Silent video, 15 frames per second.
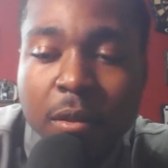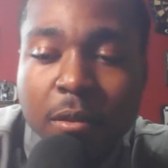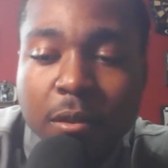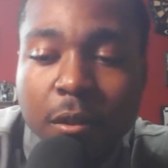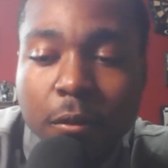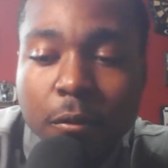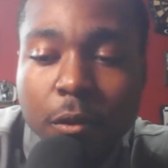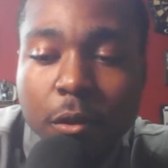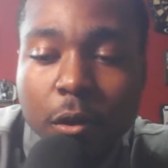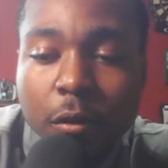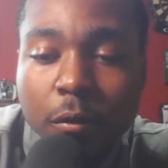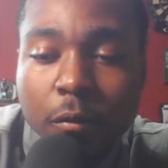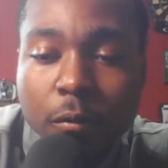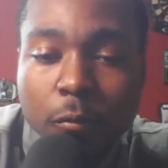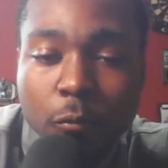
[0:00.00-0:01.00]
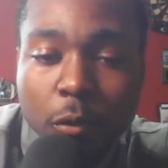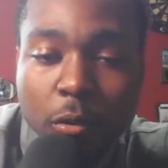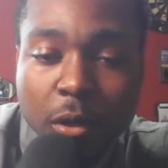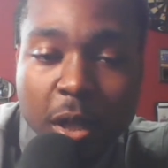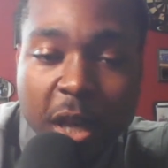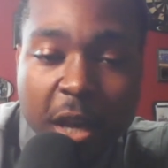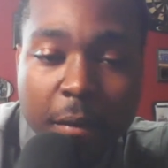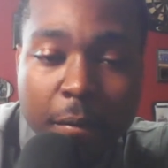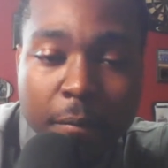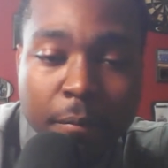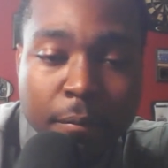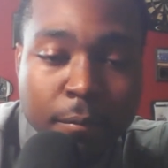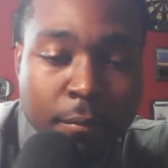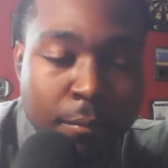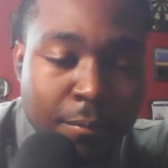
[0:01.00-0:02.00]
So, you know, will
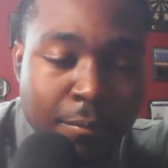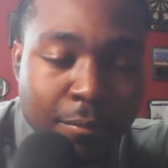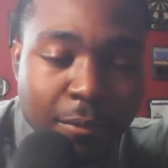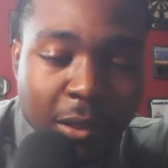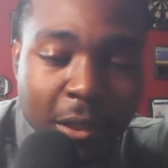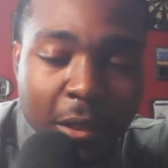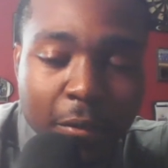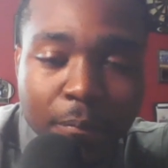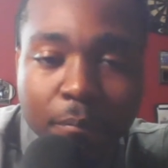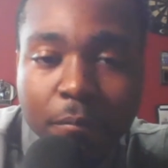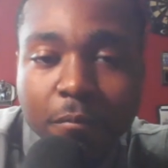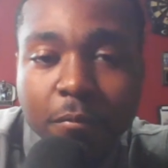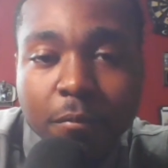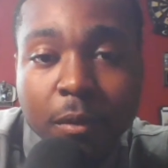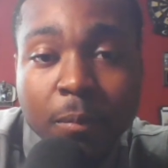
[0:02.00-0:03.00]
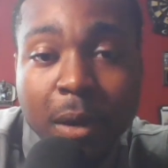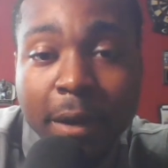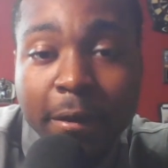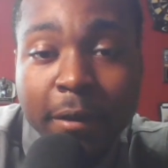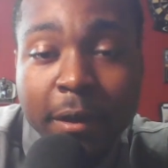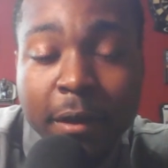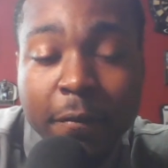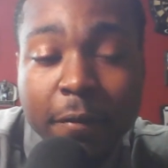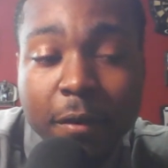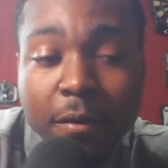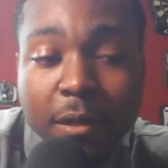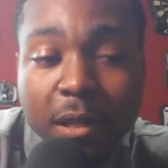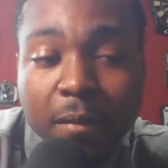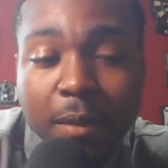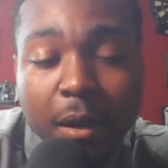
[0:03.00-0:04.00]
Cam get back on
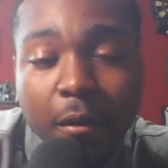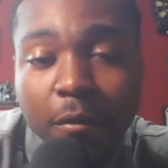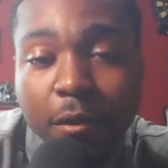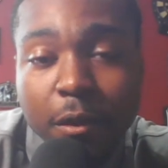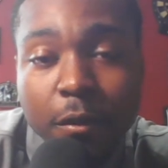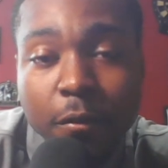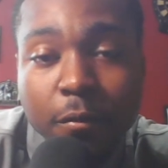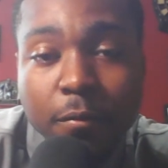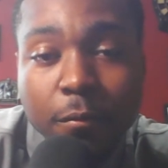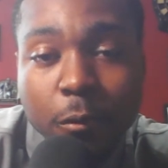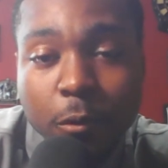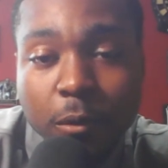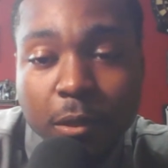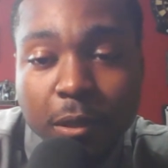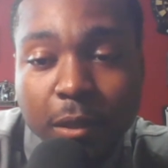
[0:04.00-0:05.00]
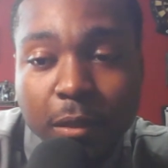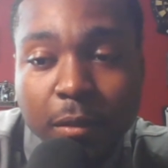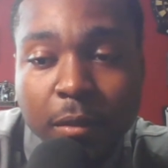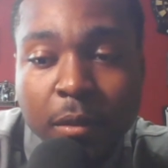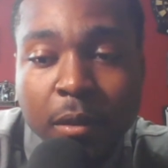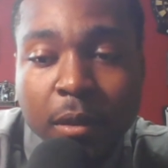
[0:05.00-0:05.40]
NFL team? I don't know. We'll see.